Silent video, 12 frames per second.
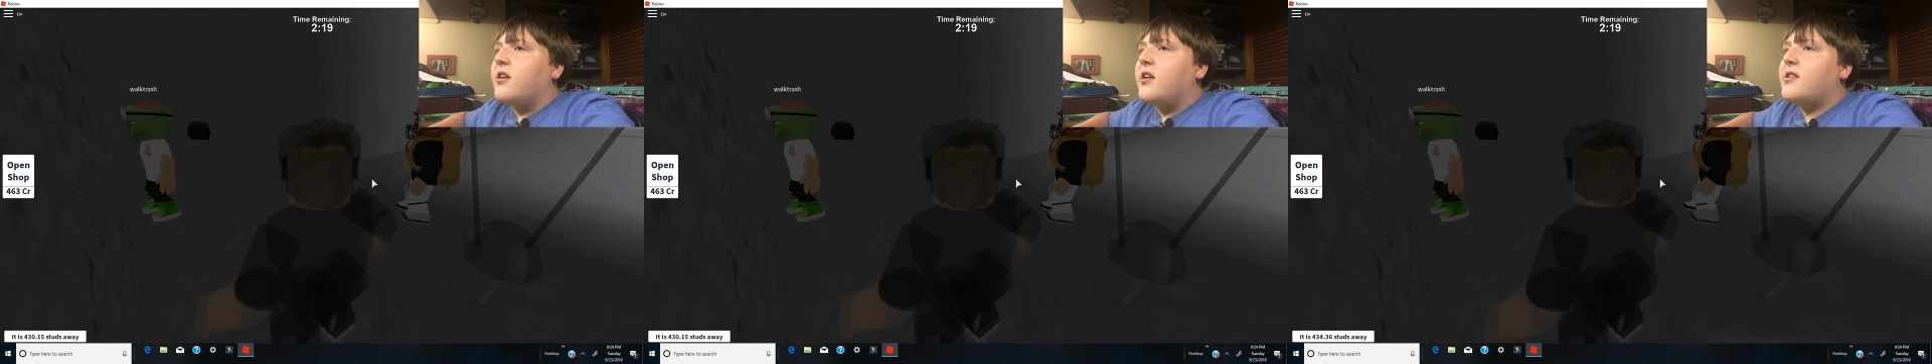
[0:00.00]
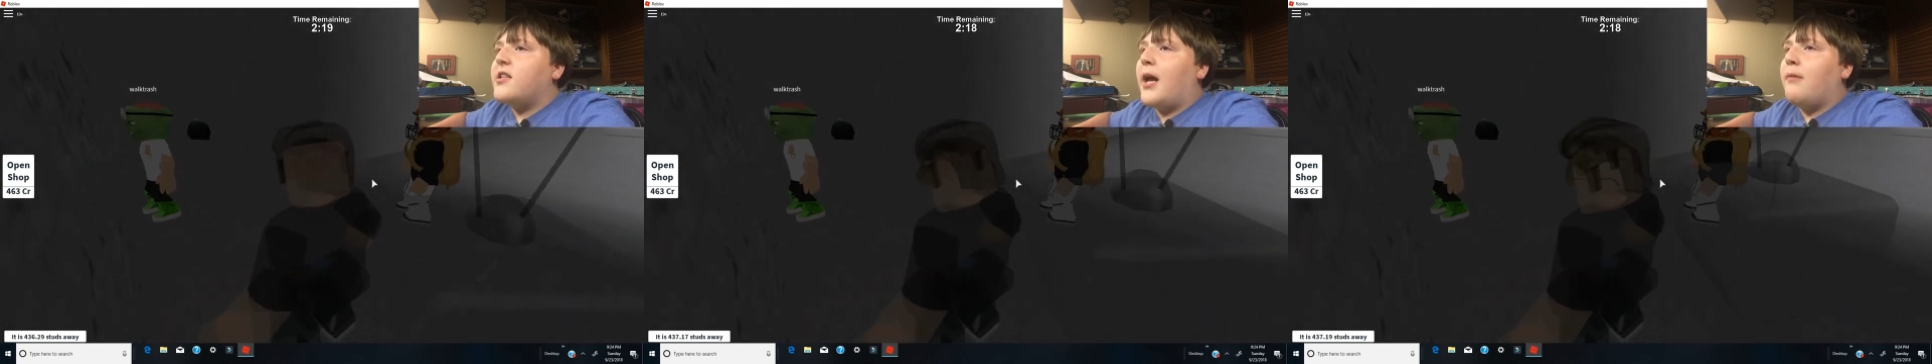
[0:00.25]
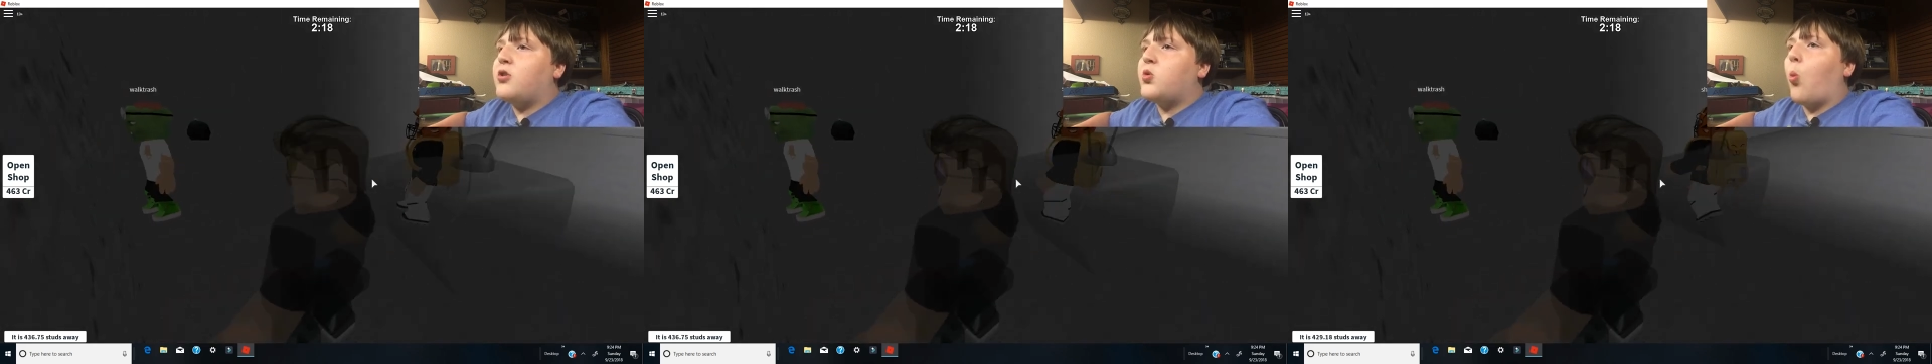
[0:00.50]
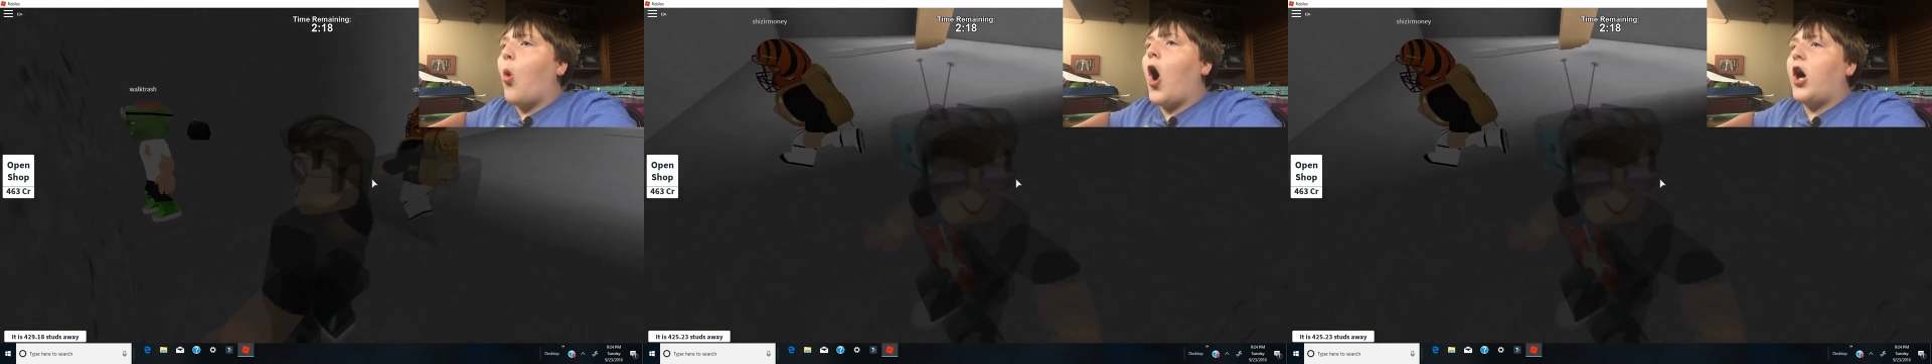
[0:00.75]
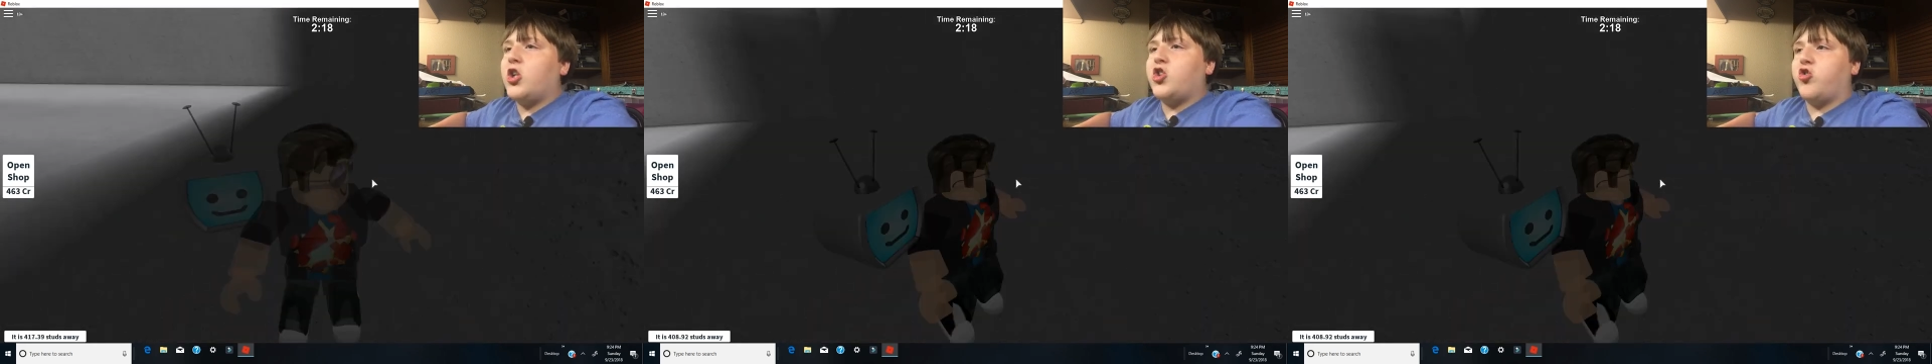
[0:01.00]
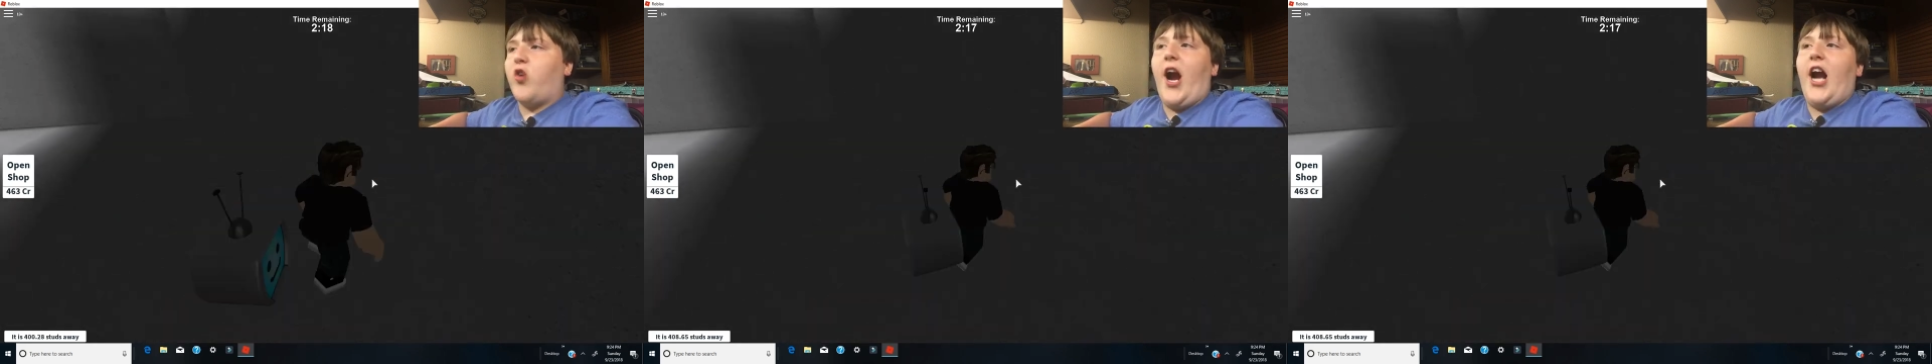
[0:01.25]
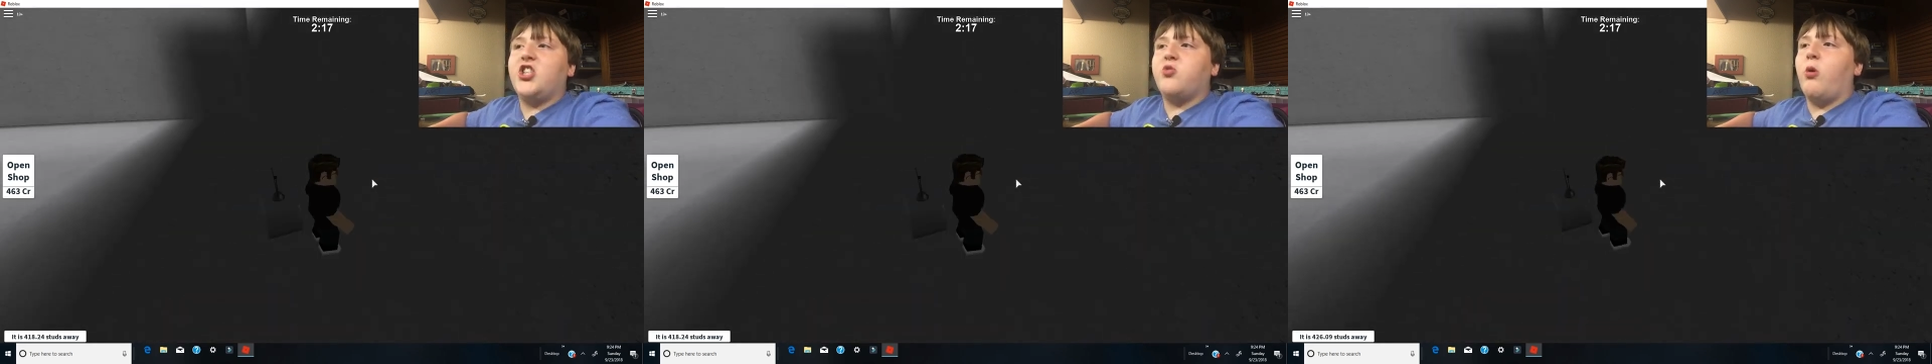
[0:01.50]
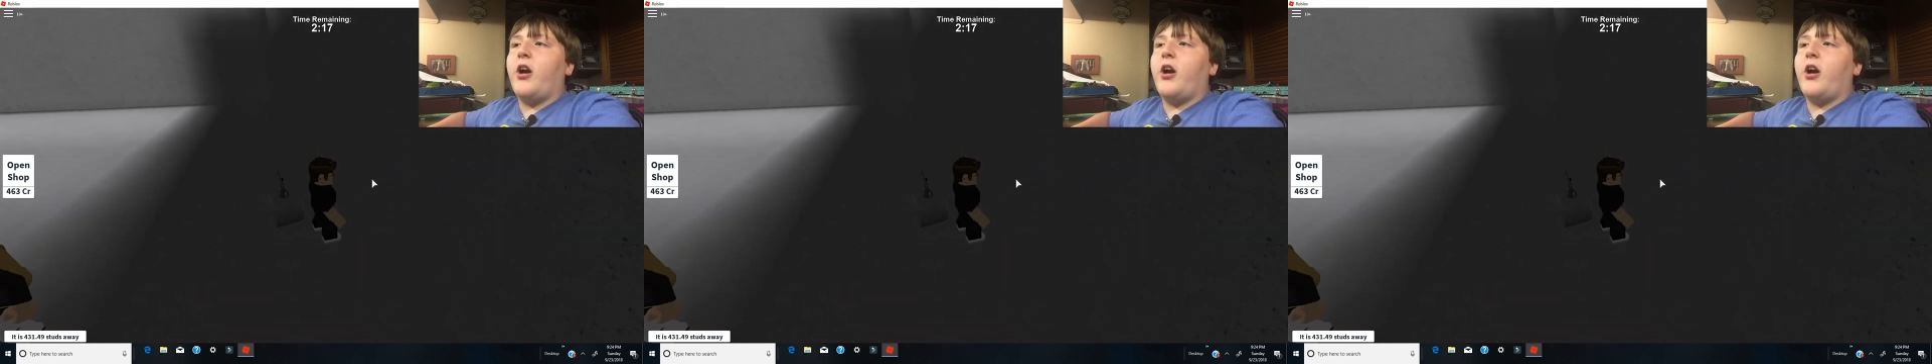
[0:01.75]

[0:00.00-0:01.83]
His name was Walk Trash.